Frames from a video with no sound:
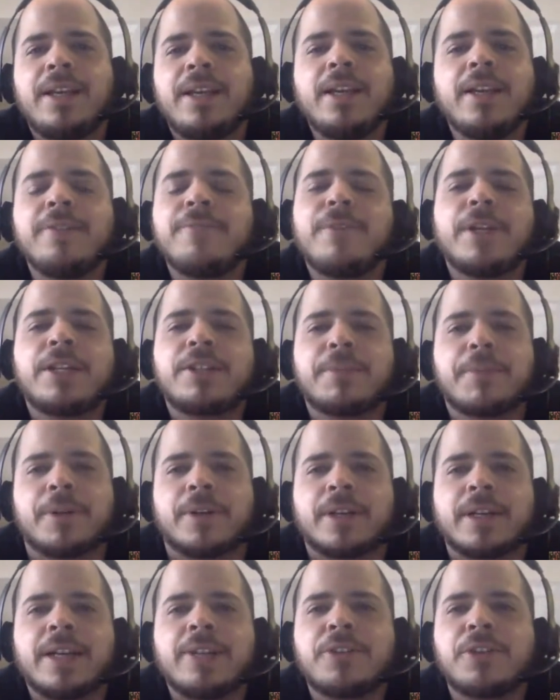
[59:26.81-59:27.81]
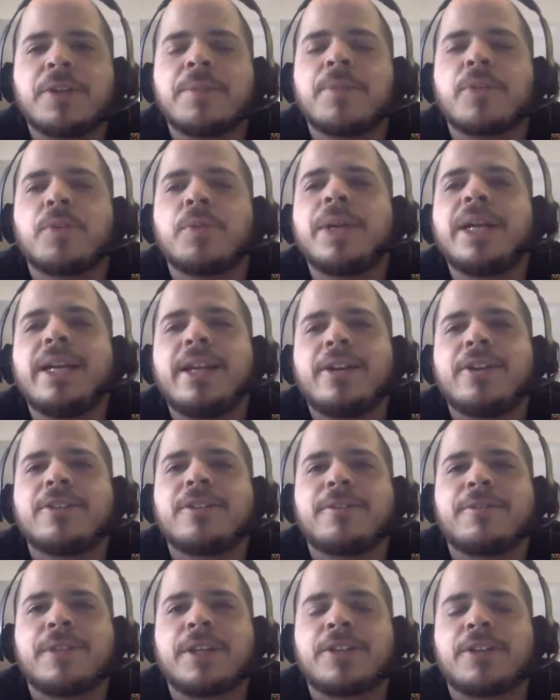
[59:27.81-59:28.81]
He didn't finish a book. It took him three
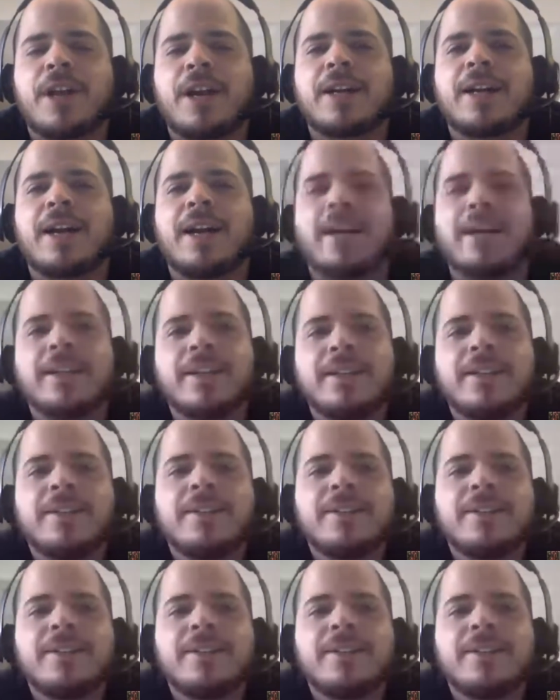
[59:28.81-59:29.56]
years to finish Hawkeye.